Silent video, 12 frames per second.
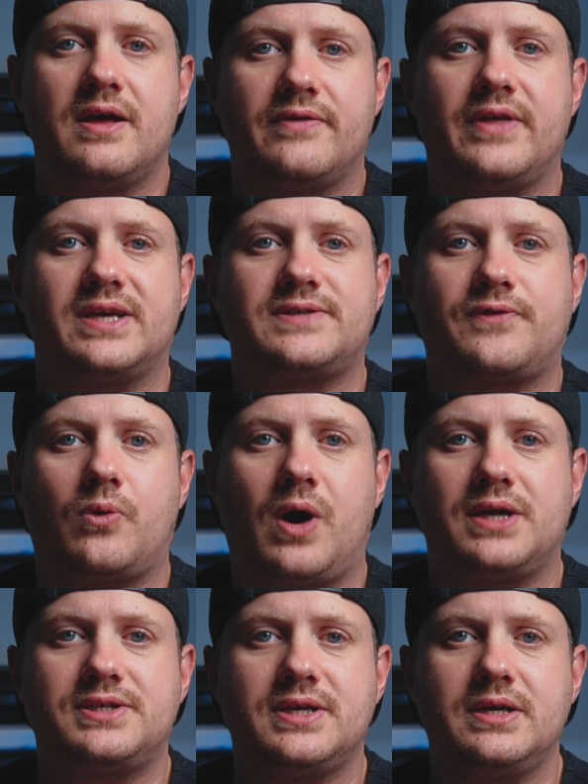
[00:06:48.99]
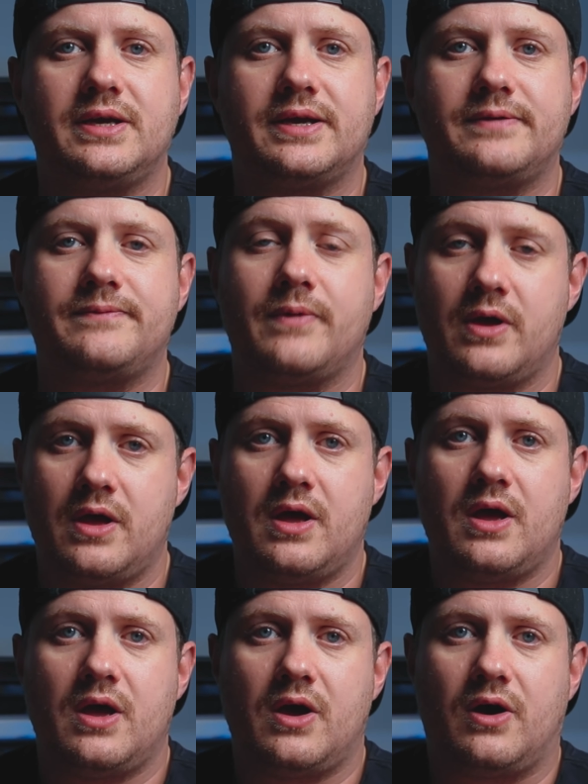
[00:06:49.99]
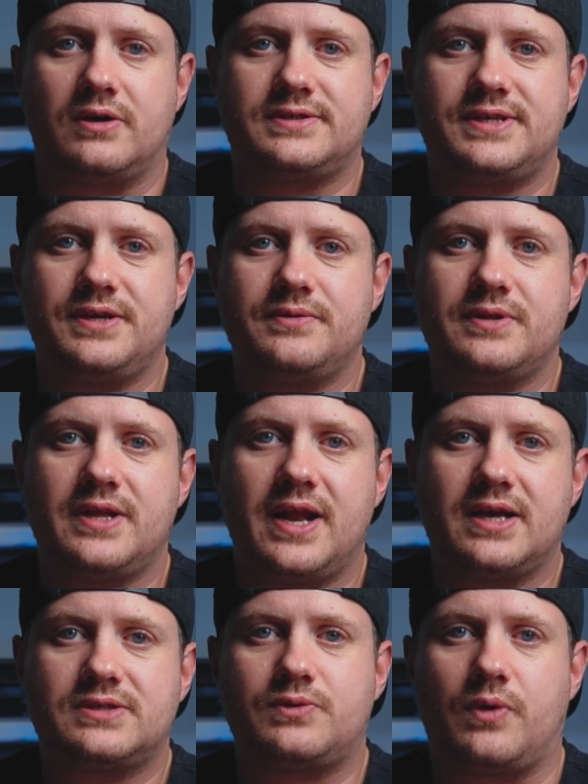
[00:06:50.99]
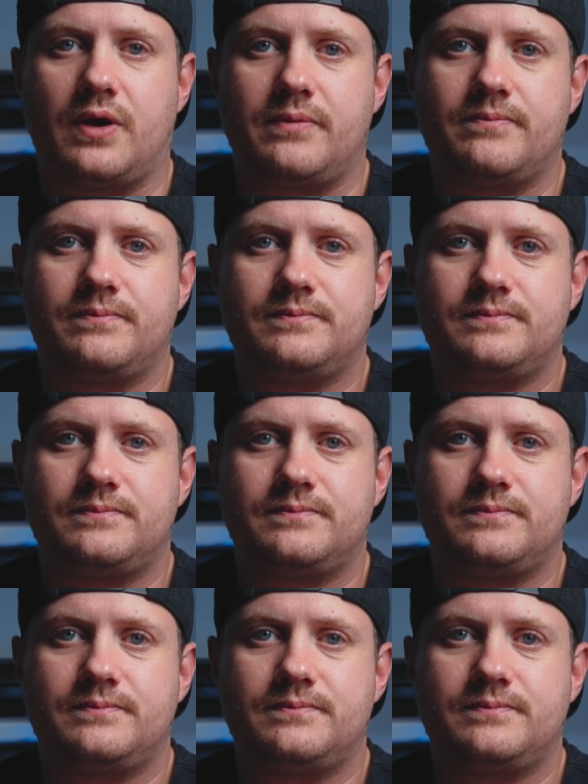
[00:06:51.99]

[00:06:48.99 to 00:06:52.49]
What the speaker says: Thanks for watching, and I'll see you in the next one.